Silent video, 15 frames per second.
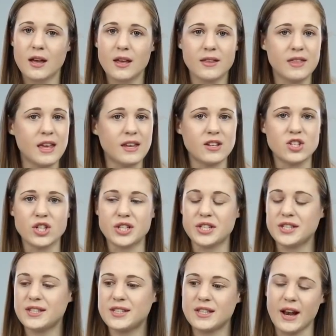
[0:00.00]
they could
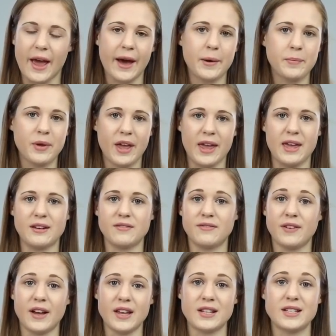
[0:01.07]
just snap and
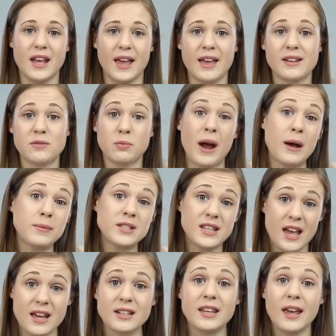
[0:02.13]
fight, and rabbits
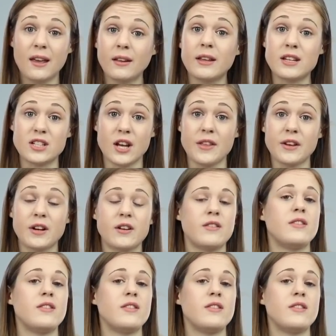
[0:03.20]
can kill each other.